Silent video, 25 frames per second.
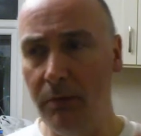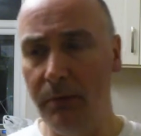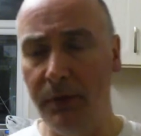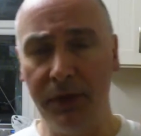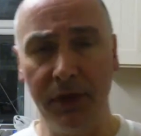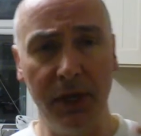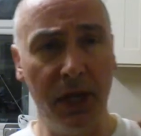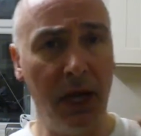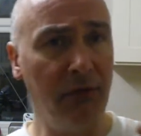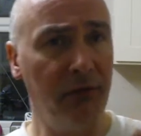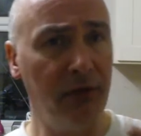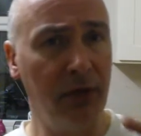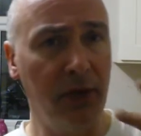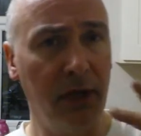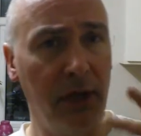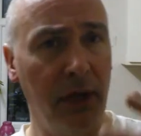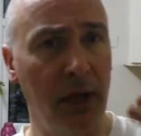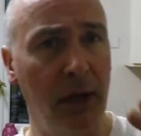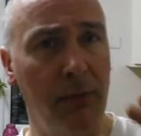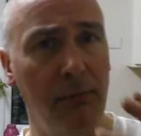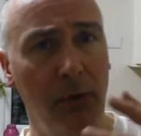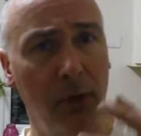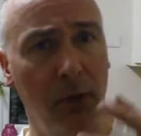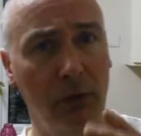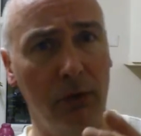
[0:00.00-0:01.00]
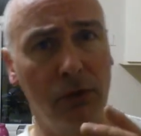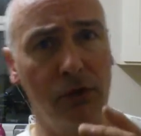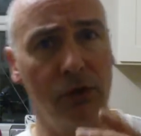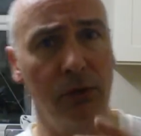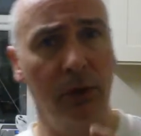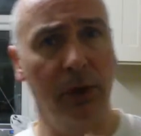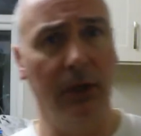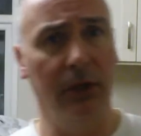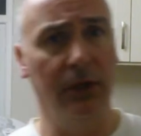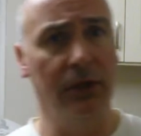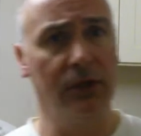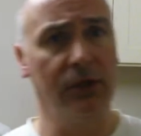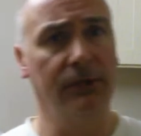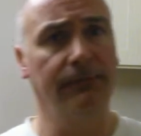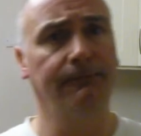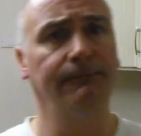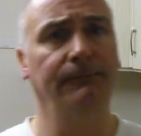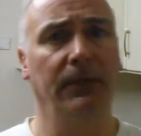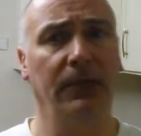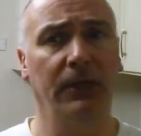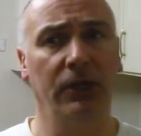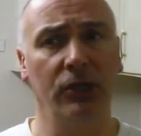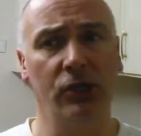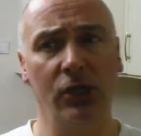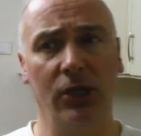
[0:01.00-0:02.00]
But definitely that malt
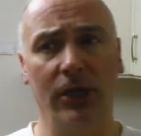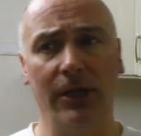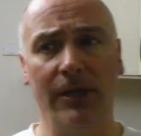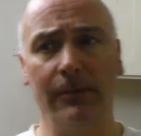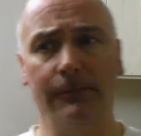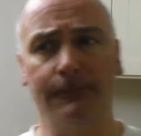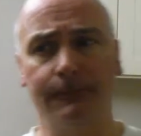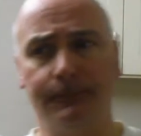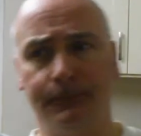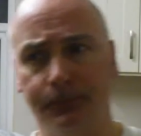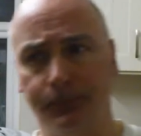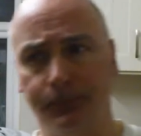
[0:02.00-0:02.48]
sweetness initially.